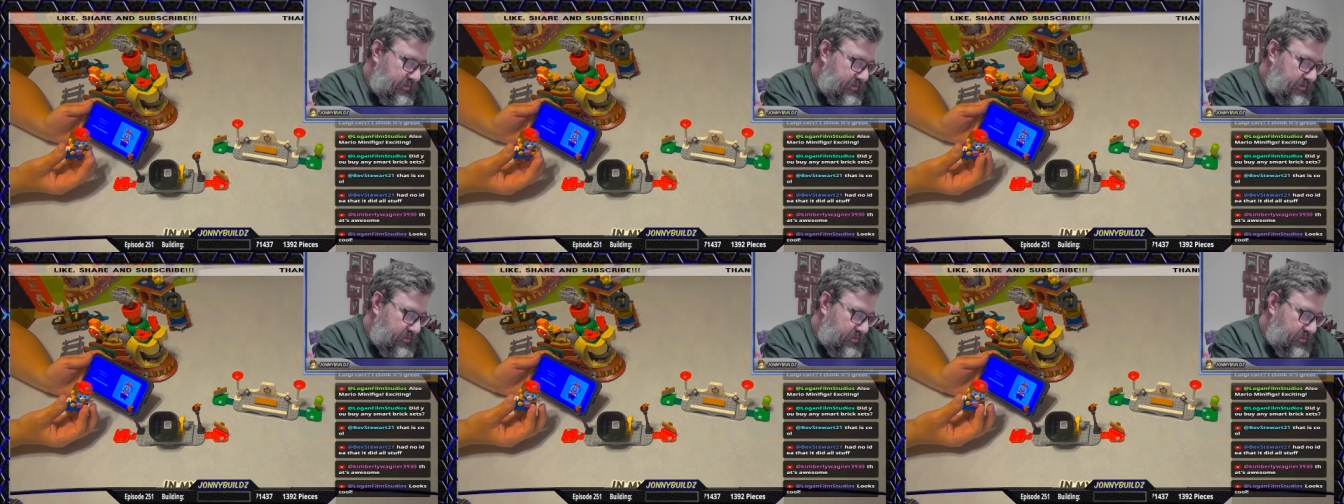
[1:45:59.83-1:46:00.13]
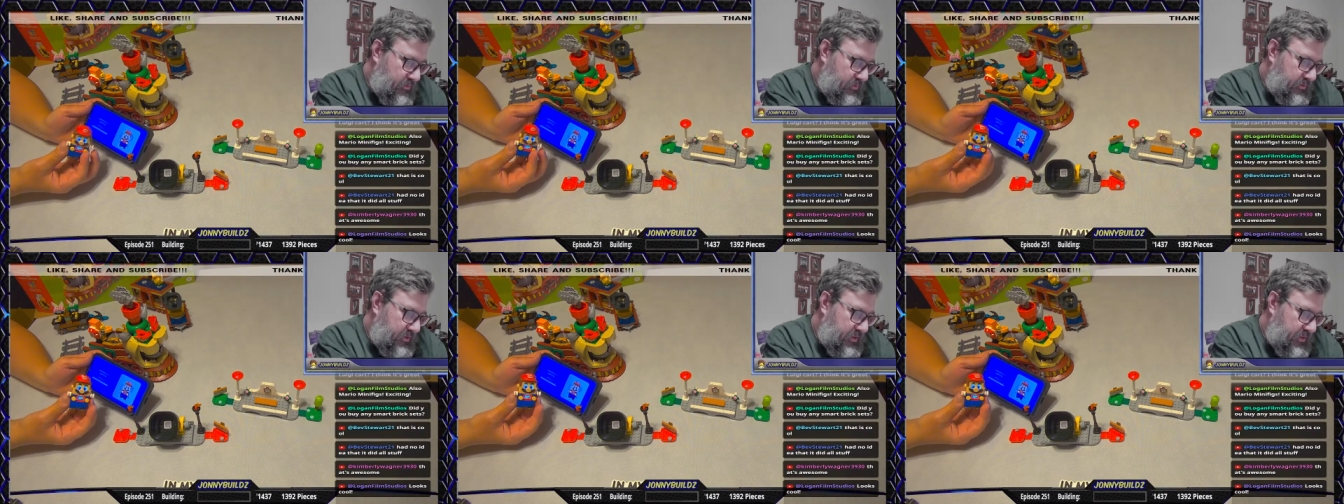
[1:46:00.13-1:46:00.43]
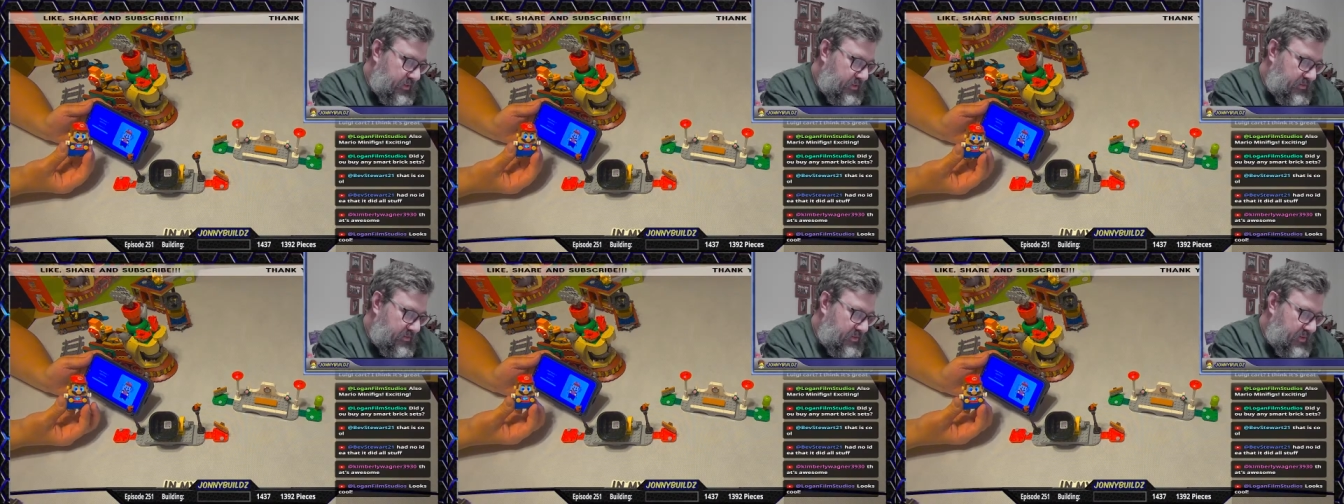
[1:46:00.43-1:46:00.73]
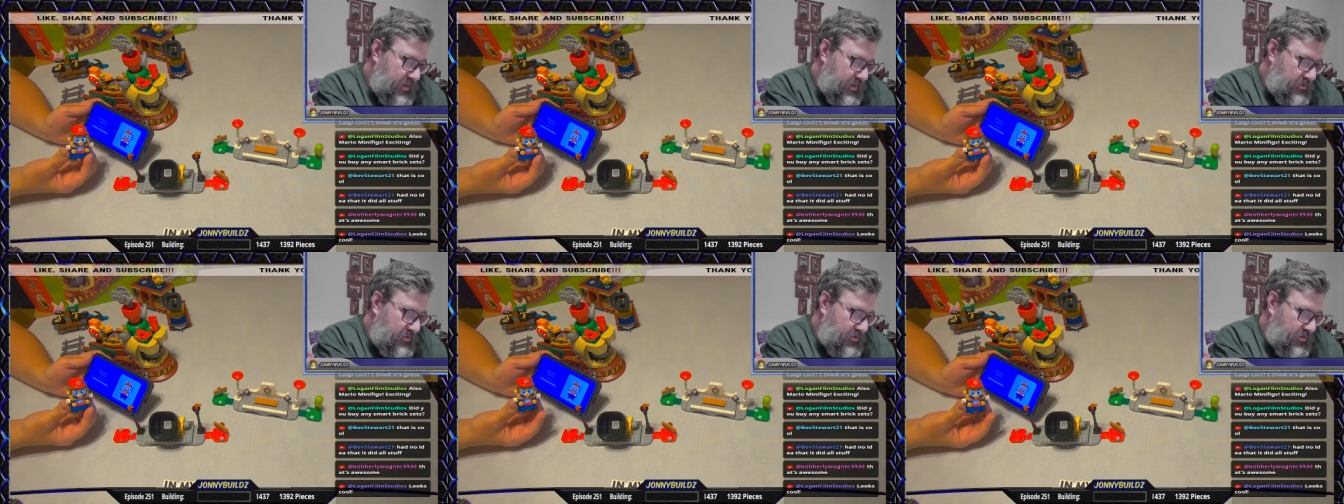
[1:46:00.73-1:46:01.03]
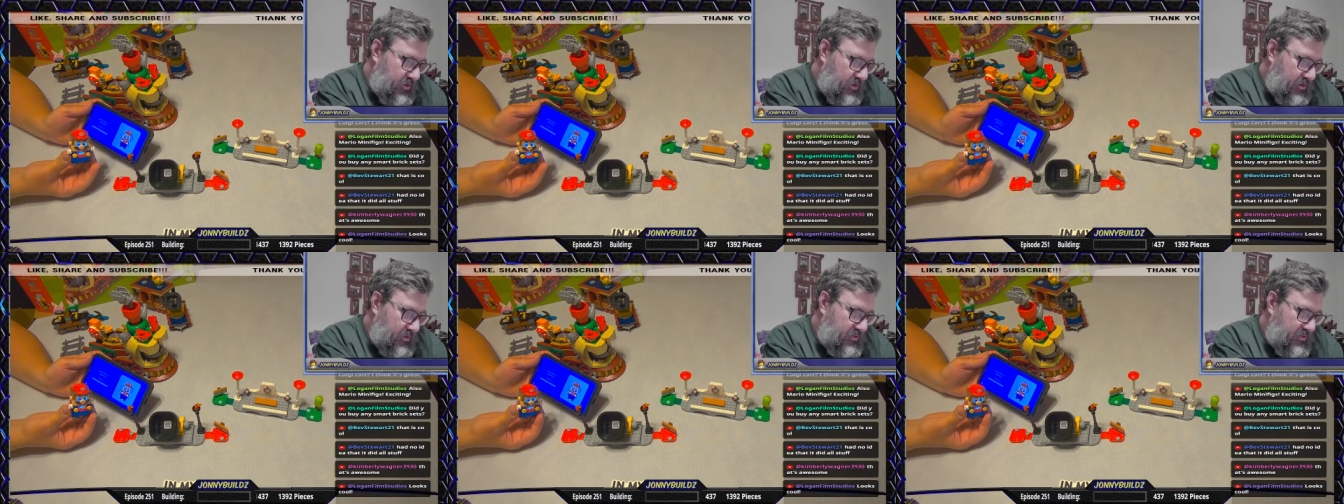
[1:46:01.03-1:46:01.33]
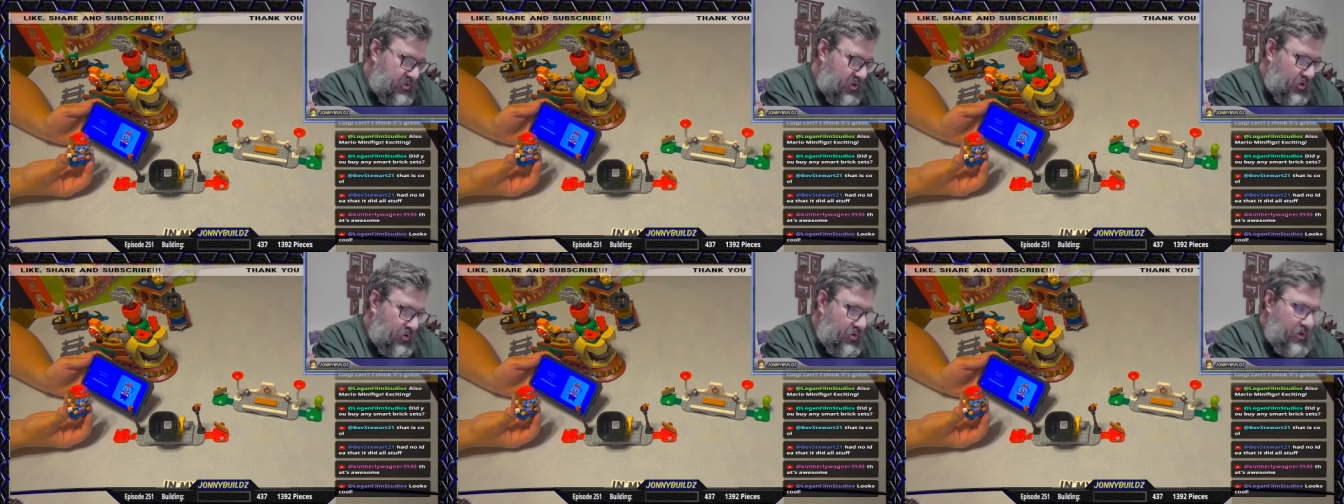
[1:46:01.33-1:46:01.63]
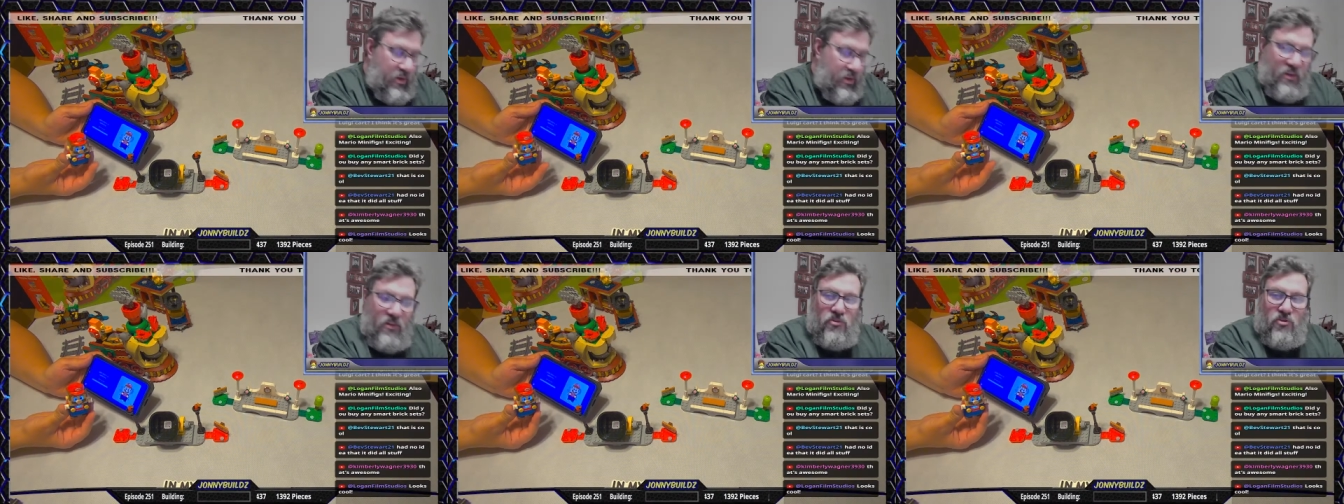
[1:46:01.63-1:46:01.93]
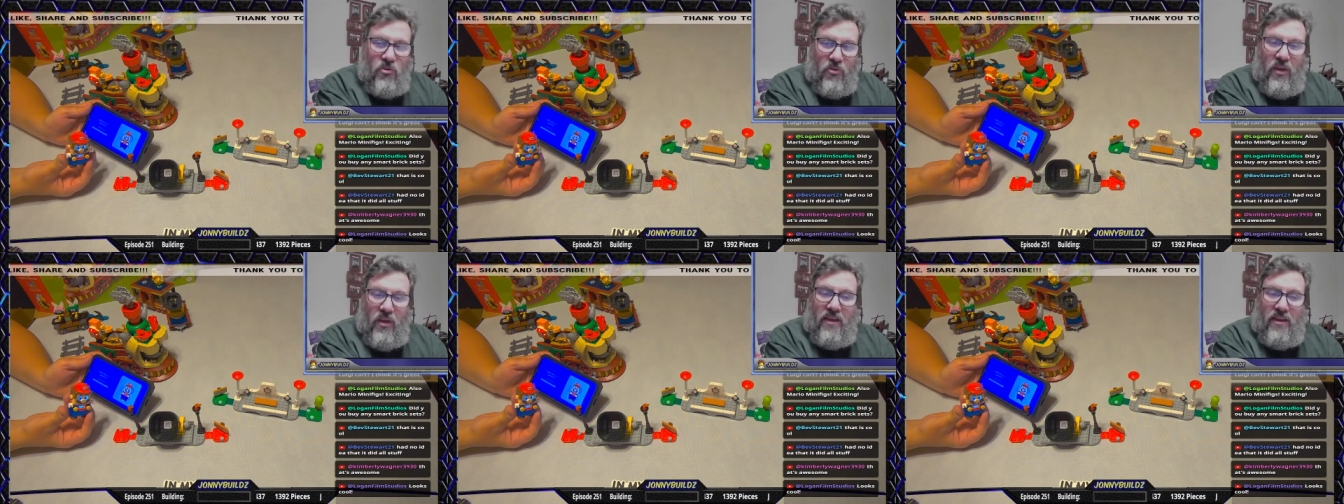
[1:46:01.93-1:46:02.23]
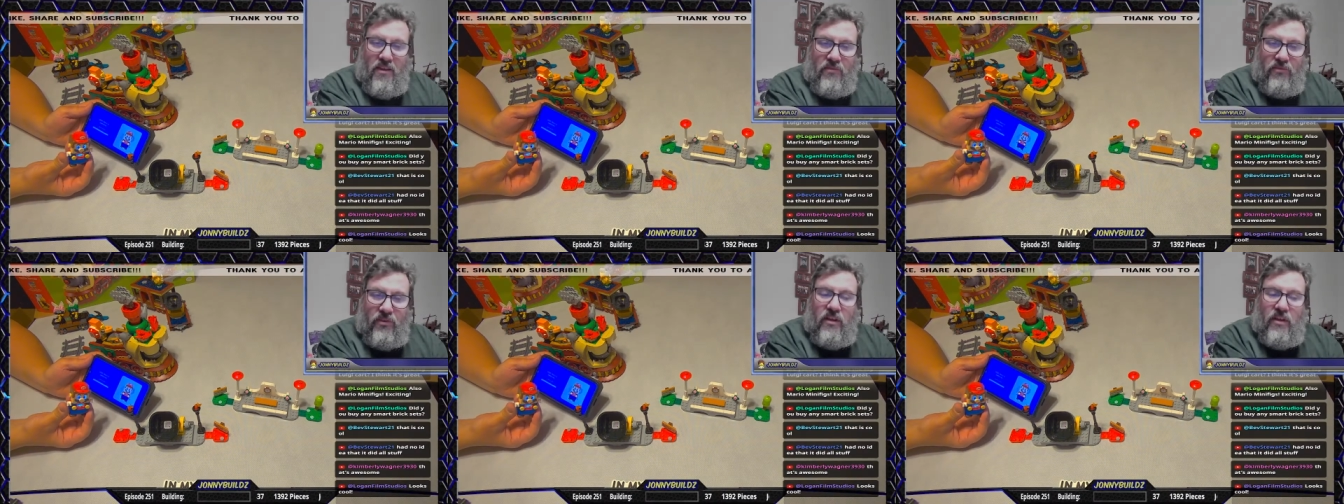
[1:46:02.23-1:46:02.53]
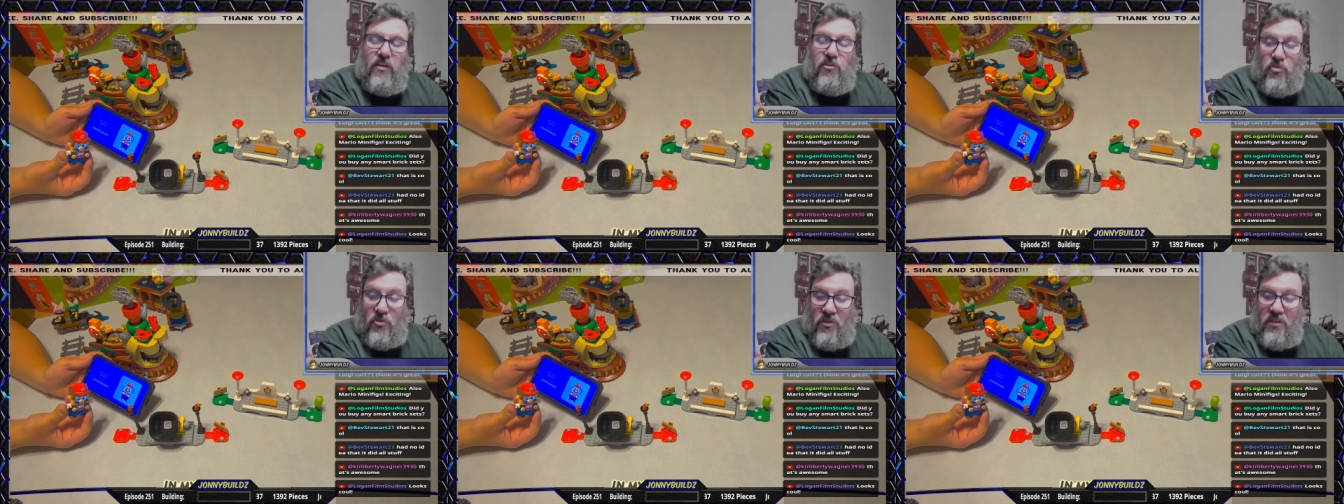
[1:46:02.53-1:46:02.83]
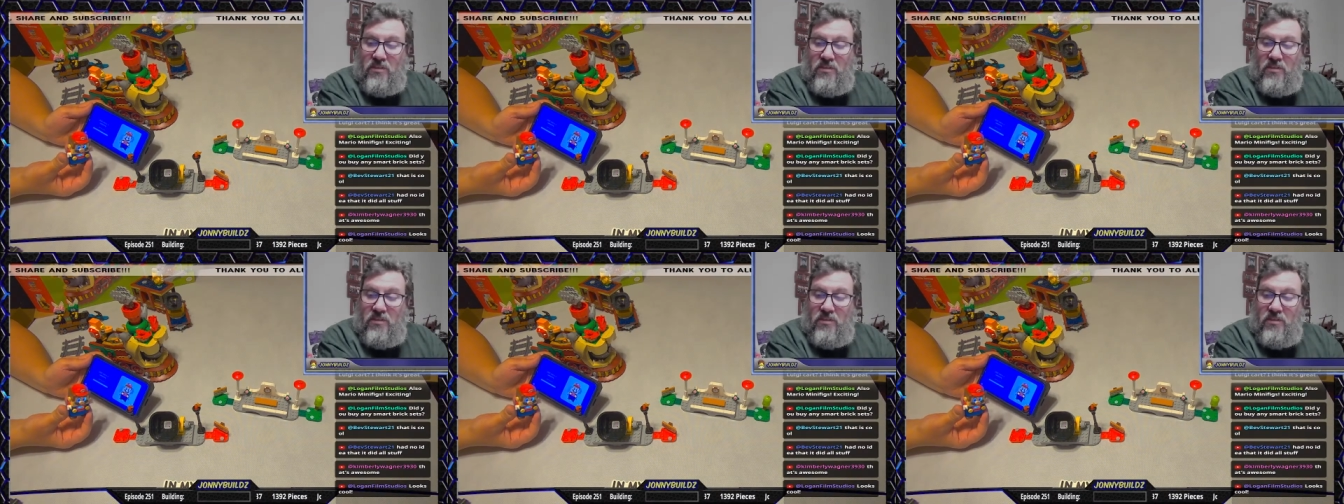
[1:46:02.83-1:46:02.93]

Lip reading: Hopefully it doesn't take too long. So this